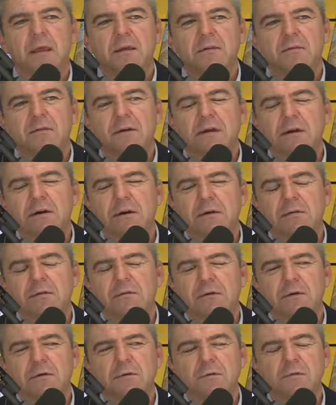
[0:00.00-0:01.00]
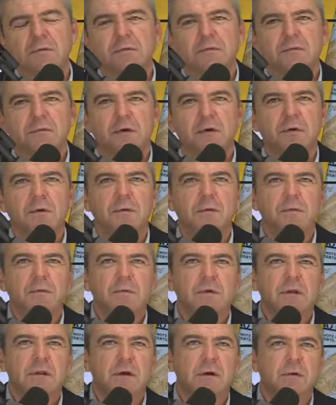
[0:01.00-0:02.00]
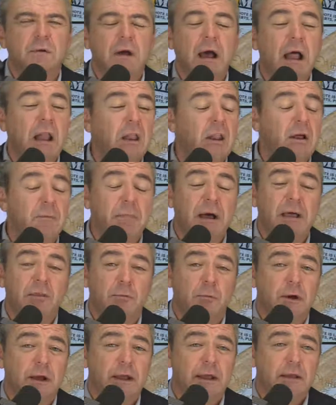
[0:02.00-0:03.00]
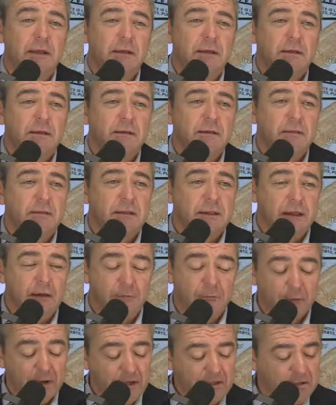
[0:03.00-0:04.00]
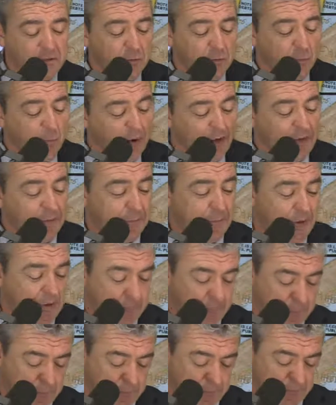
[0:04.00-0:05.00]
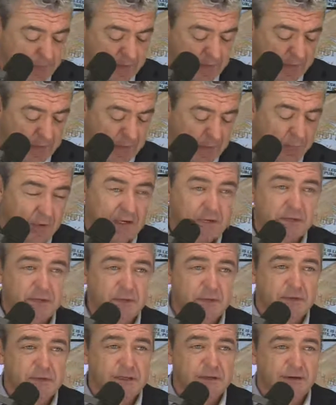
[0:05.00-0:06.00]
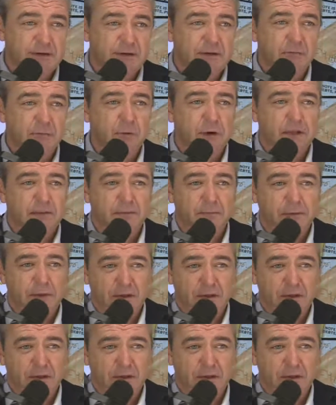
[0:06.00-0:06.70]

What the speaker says: So you know, I love, by the way, the original white paper and the original theory of what